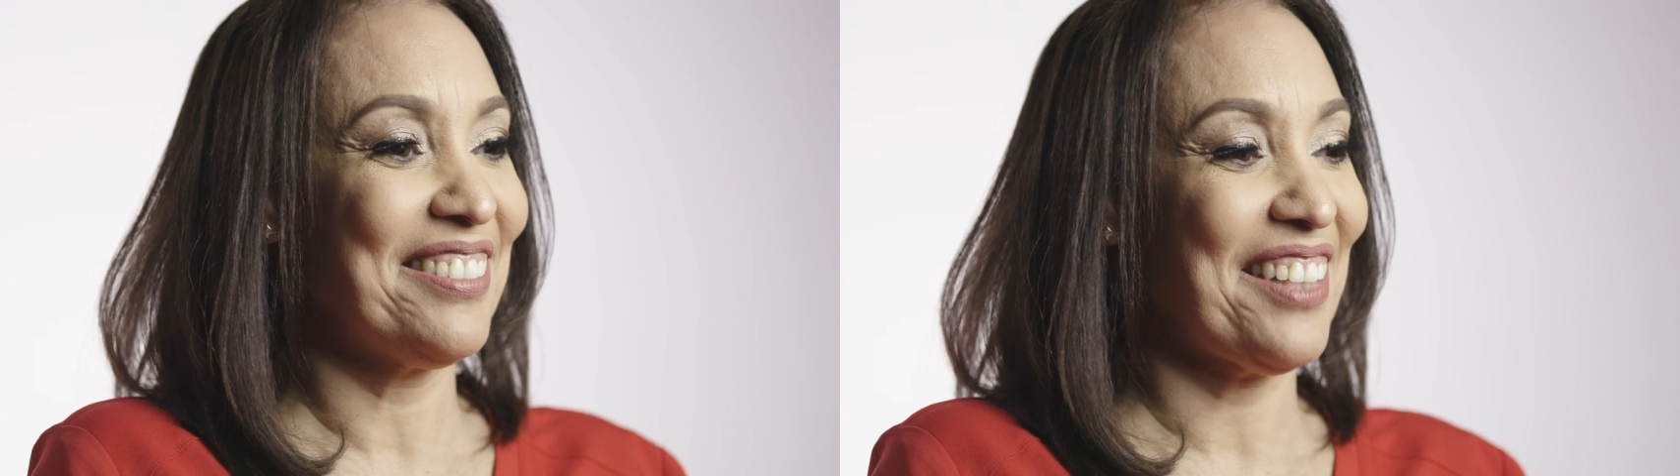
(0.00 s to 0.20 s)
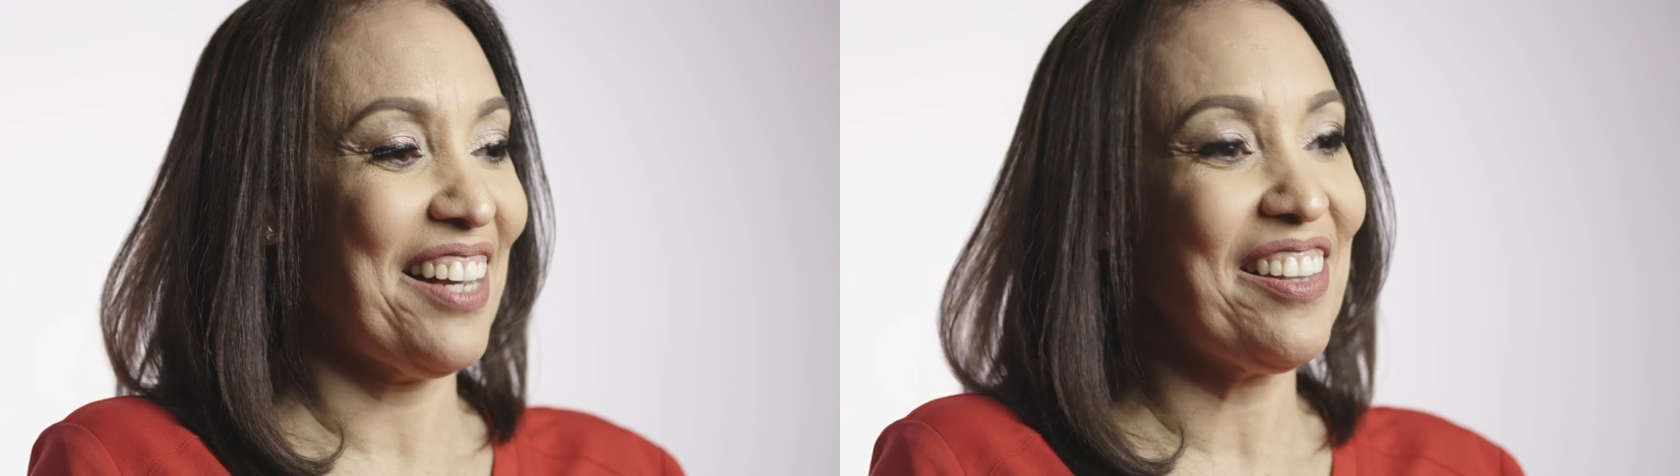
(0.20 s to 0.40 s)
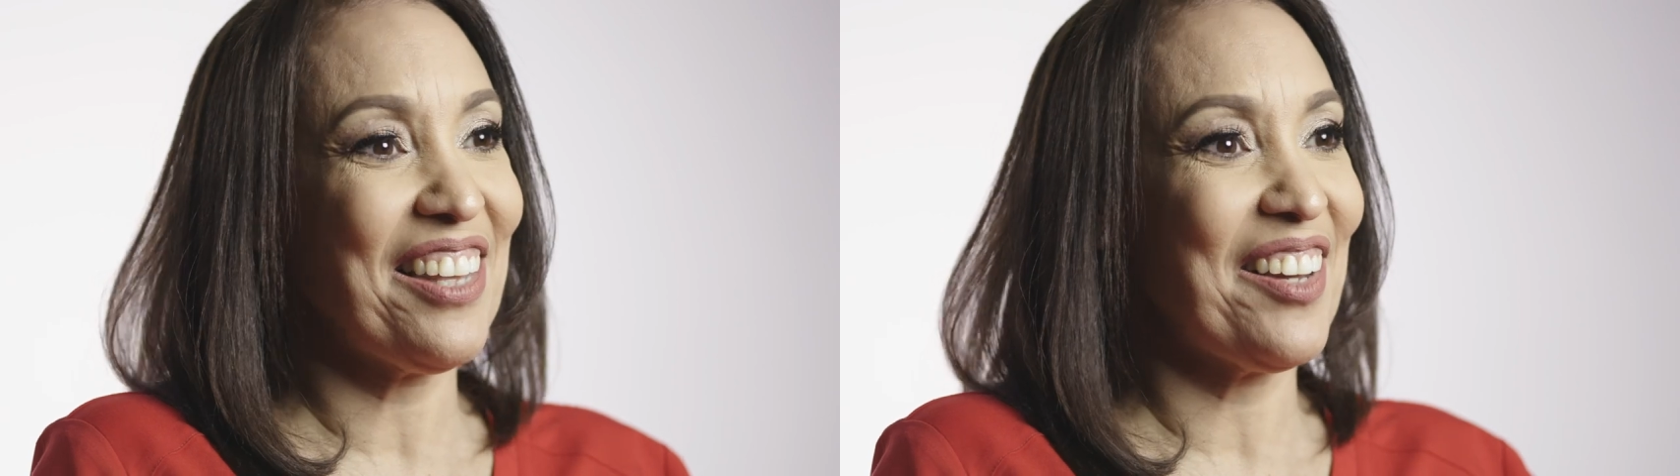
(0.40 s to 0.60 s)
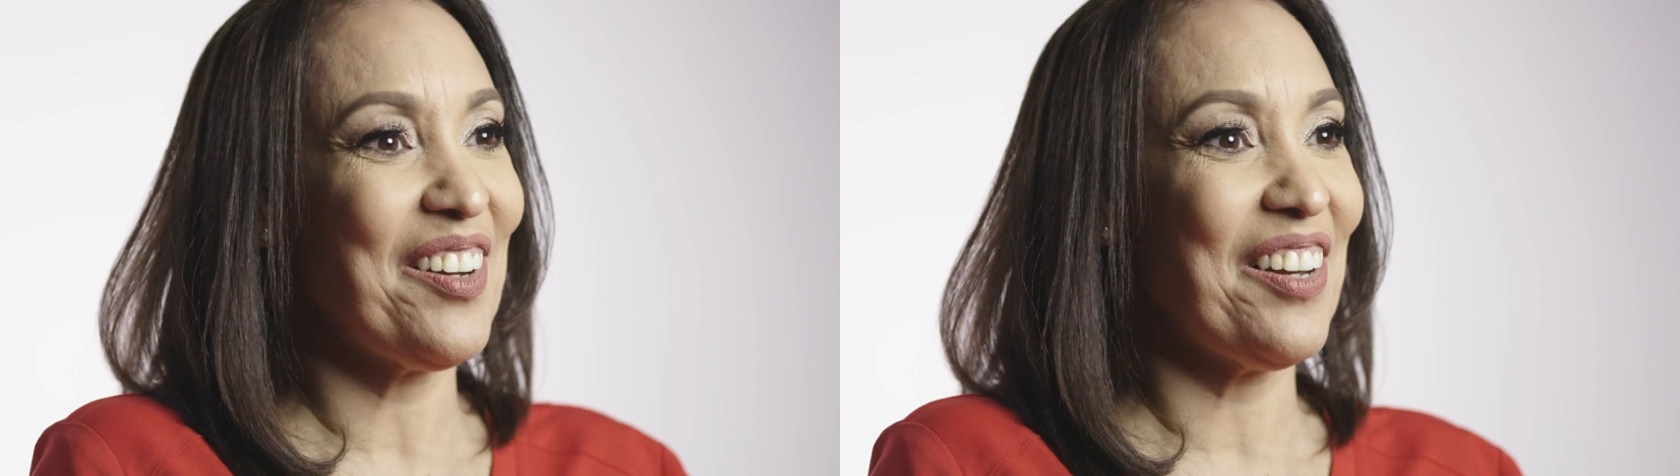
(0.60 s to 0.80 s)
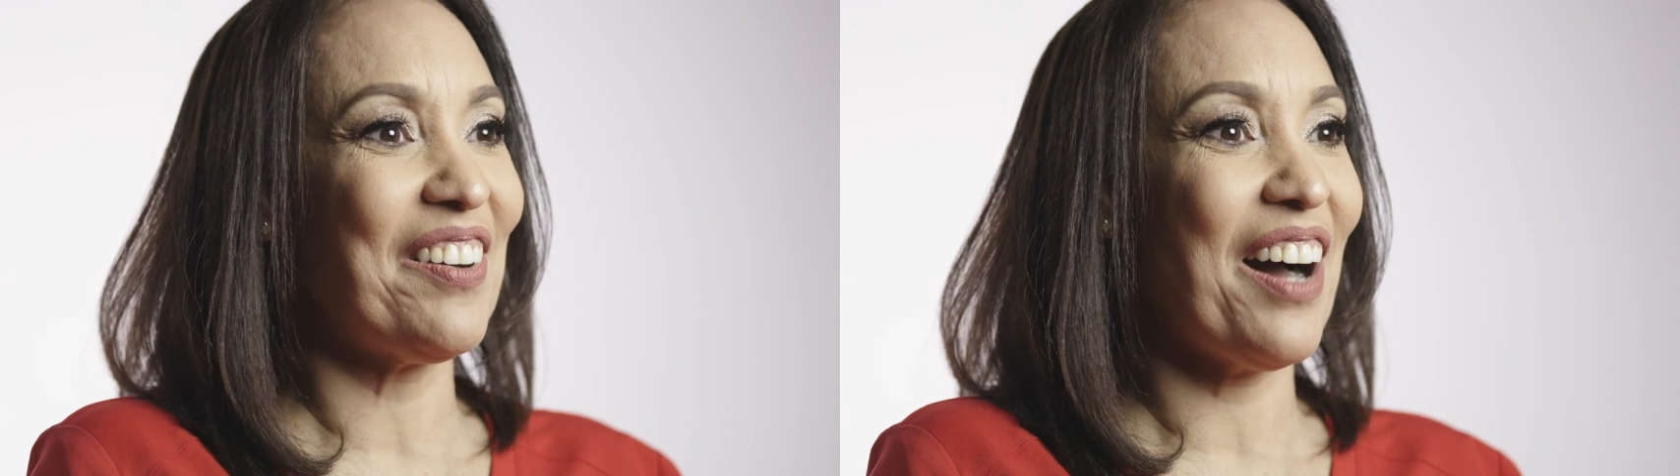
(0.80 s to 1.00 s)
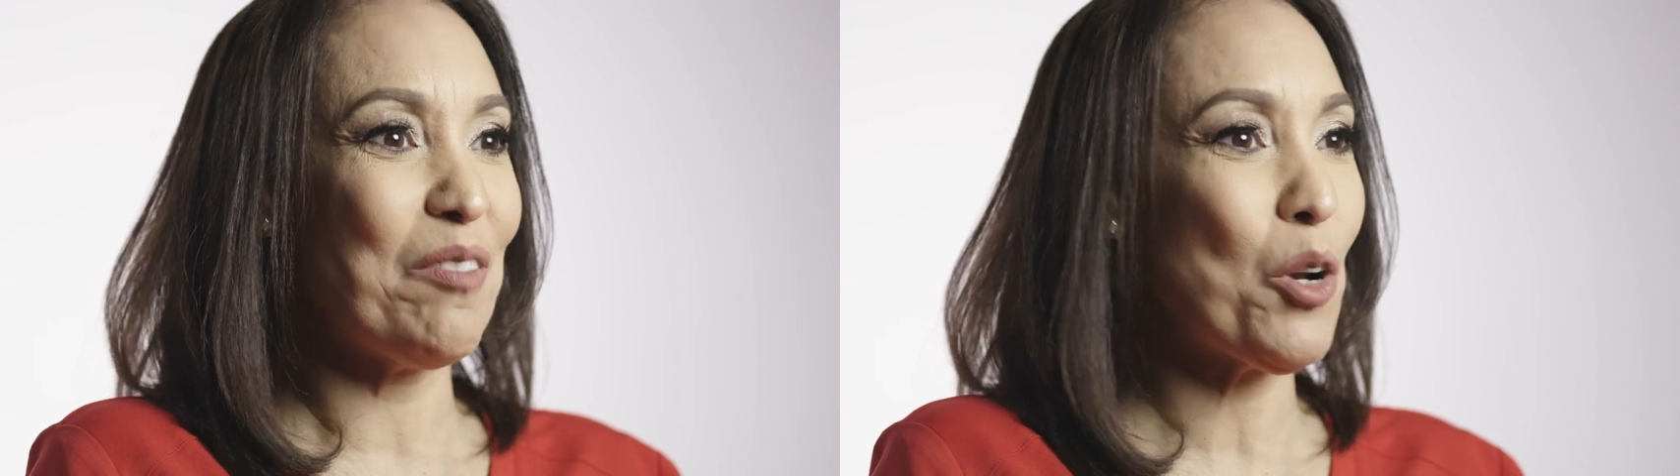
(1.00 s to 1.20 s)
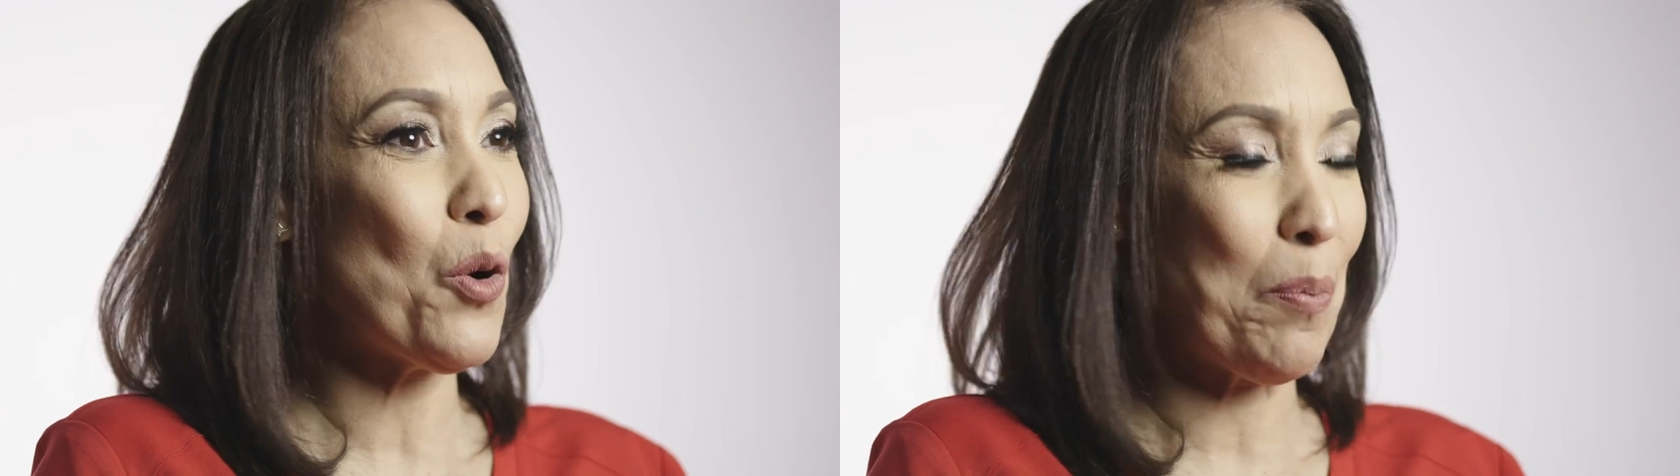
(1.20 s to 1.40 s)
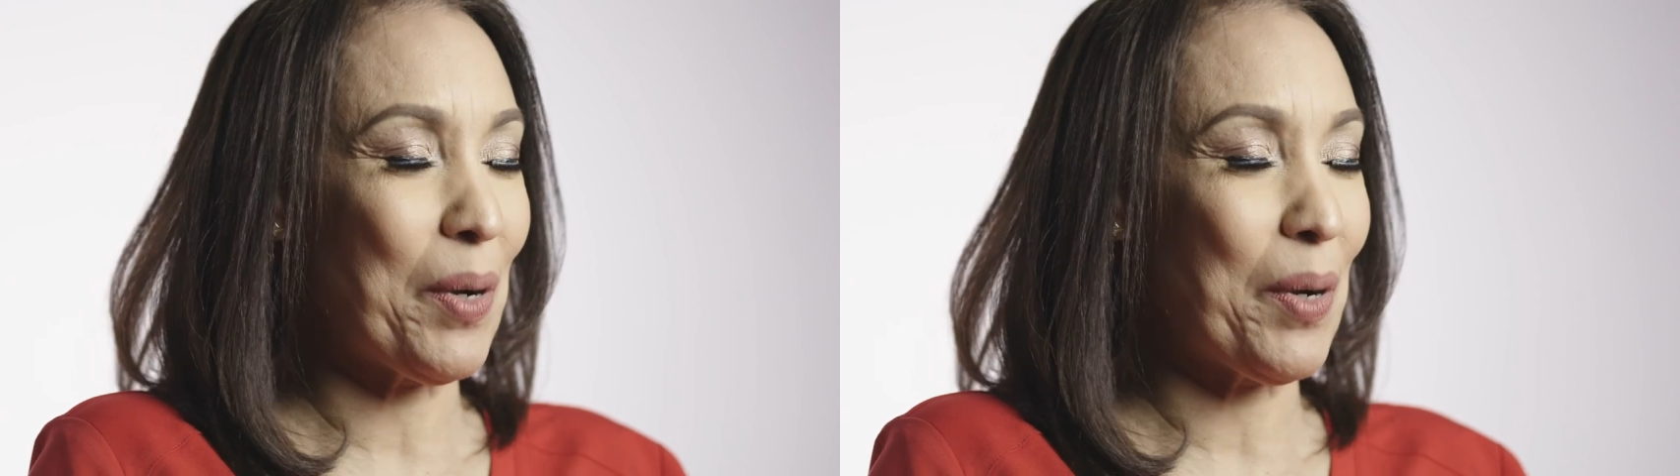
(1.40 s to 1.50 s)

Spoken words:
Solo digo, lo hablo y lo